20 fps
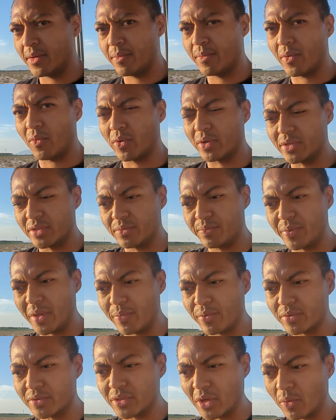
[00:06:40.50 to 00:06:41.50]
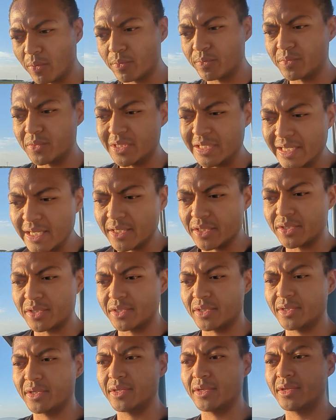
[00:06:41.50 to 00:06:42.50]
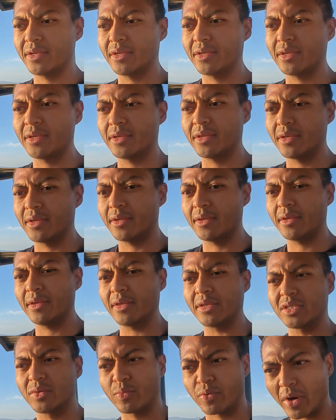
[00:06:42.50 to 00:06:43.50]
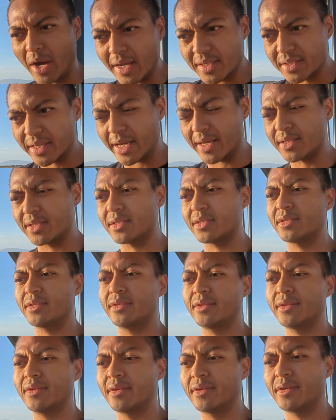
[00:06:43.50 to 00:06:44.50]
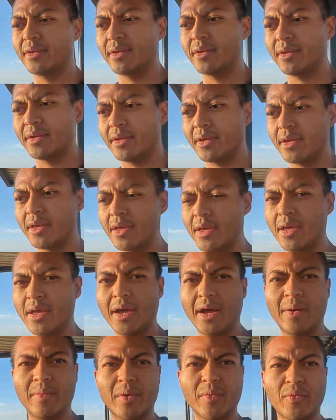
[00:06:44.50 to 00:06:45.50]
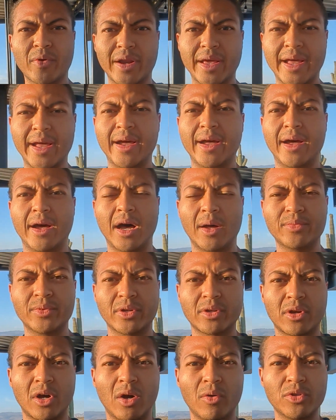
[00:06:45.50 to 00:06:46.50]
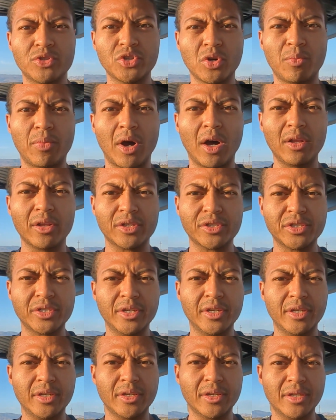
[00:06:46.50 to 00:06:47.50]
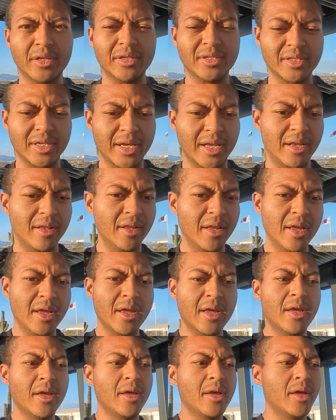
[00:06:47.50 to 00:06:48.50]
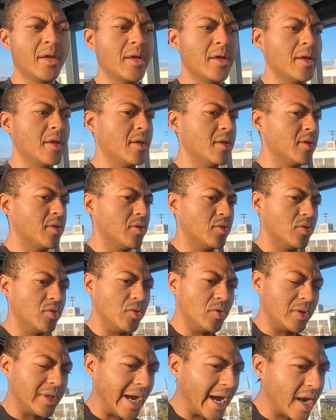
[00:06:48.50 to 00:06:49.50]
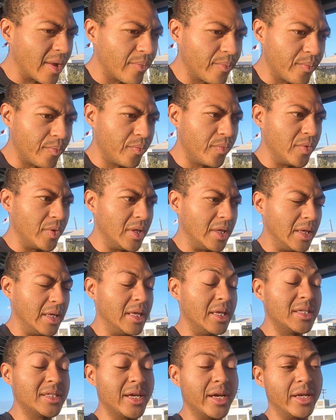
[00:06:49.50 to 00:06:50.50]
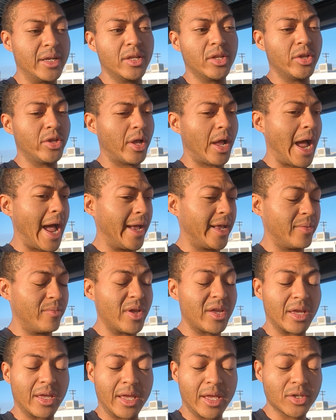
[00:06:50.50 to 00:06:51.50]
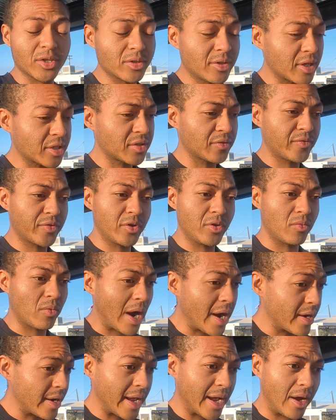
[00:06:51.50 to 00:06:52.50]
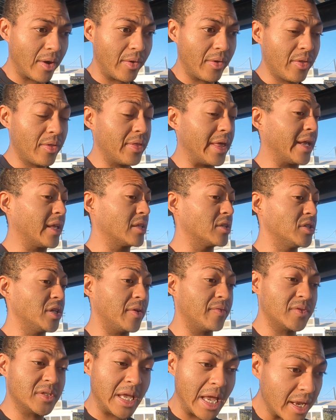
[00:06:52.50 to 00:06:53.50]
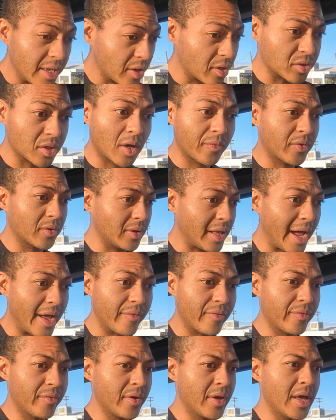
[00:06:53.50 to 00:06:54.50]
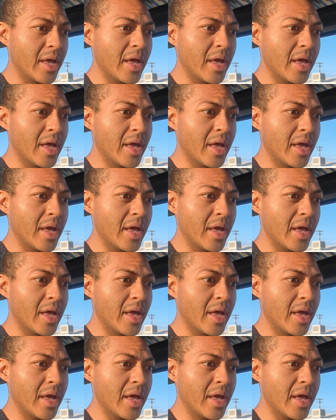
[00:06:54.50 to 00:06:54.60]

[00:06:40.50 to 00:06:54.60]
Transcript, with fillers: But what people don't teach is the process. I remember when I hopped on a call with Joe Polish, he, he said, You gotta, he said, I can make an introduction for you right now that can shave 10 years off your life.